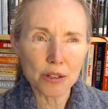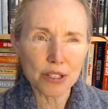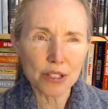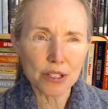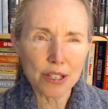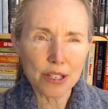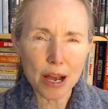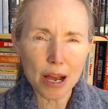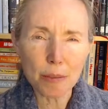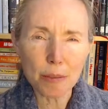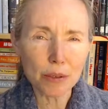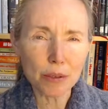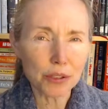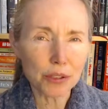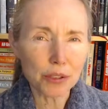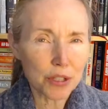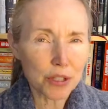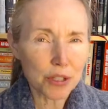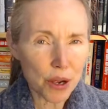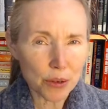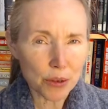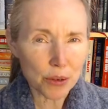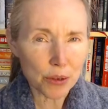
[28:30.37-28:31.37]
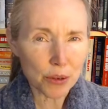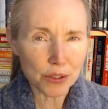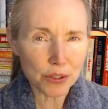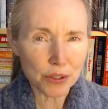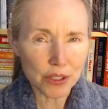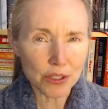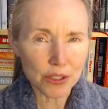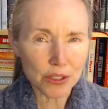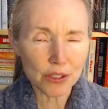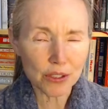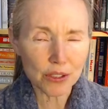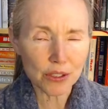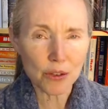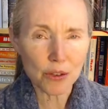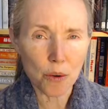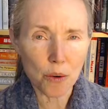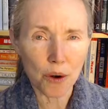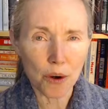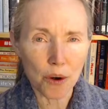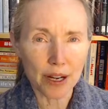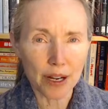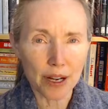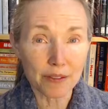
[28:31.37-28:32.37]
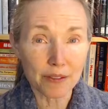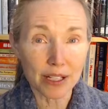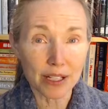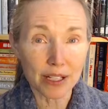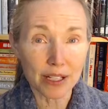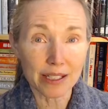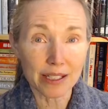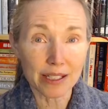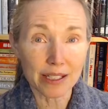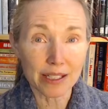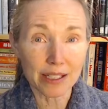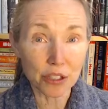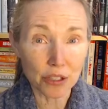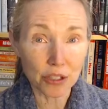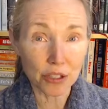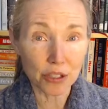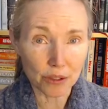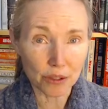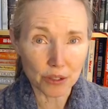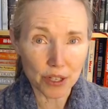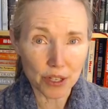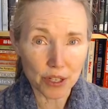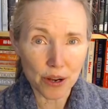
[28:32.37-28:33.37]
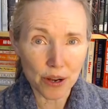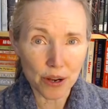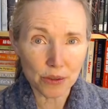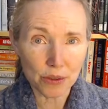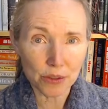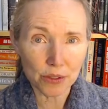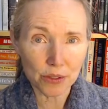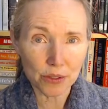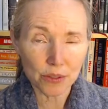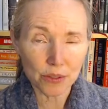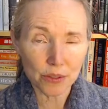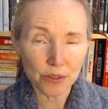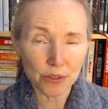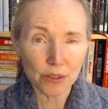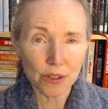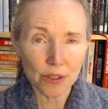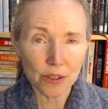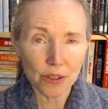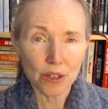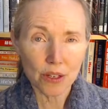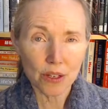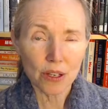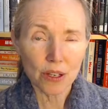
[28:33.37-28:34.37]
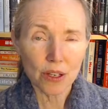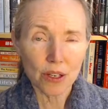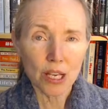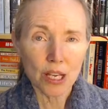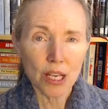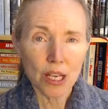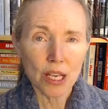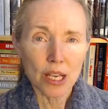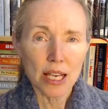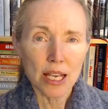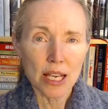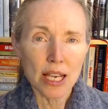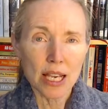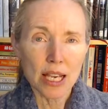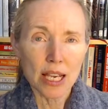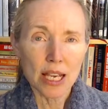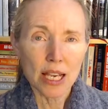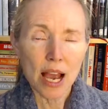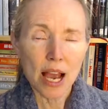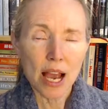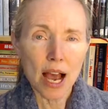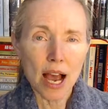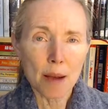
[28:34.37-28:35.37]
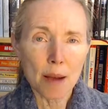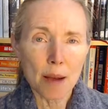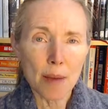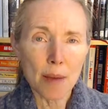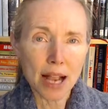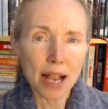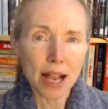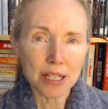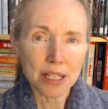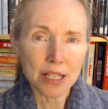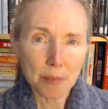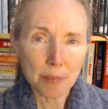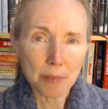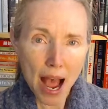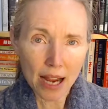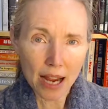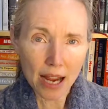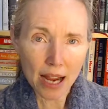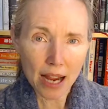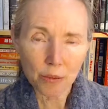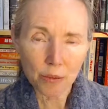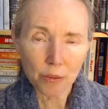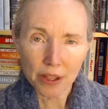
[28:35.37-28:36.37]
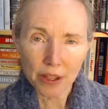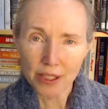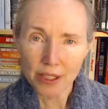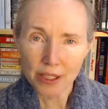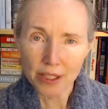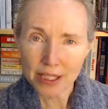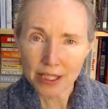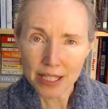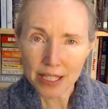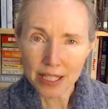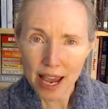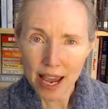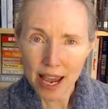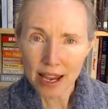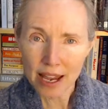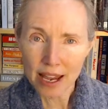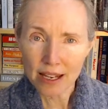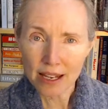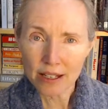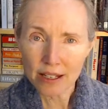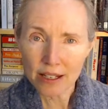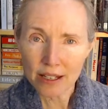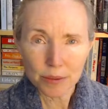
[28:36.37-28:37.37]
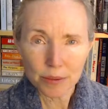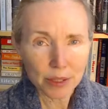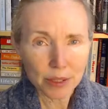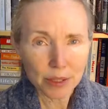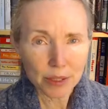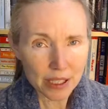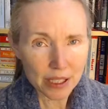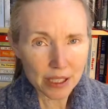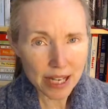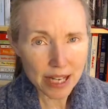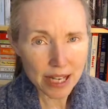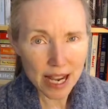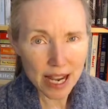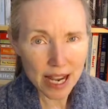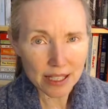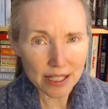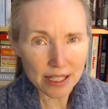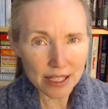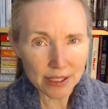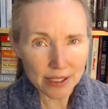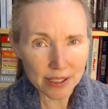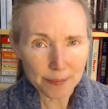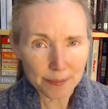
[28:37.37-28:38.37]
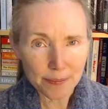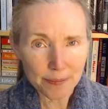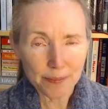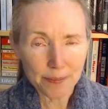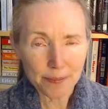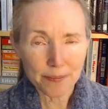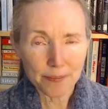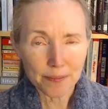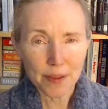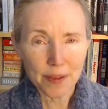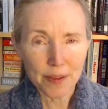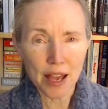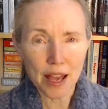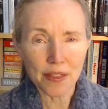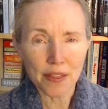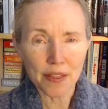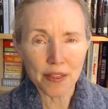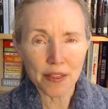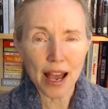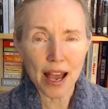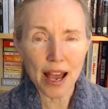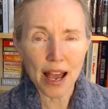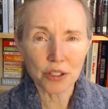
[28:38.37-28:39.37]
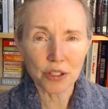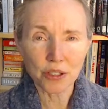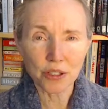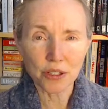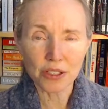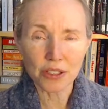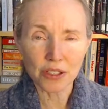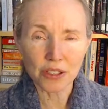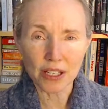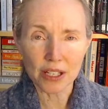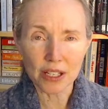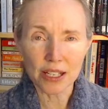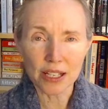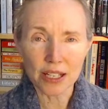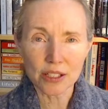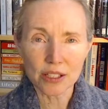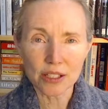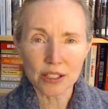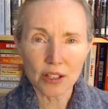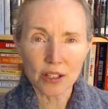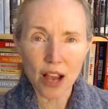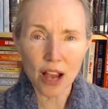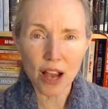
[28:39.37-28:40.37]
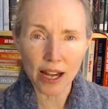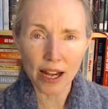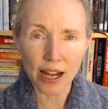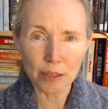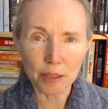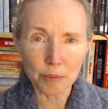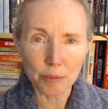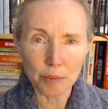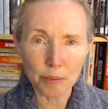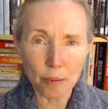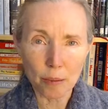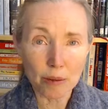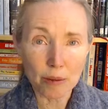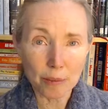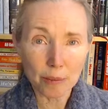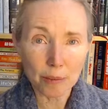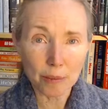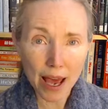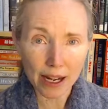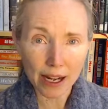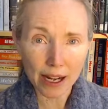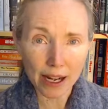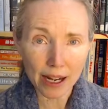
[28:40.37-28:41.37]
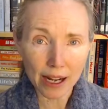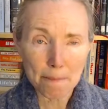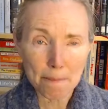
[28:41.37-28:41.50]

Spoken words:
double doses or even additional dose back to back within the day, within days. And that, you can see, is highly problematic.